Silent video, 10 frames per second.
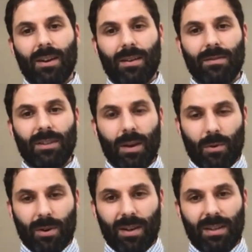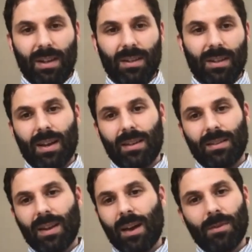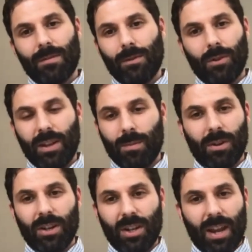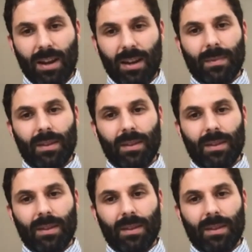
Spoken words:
of tick-borne diseases has not been fully appreciated.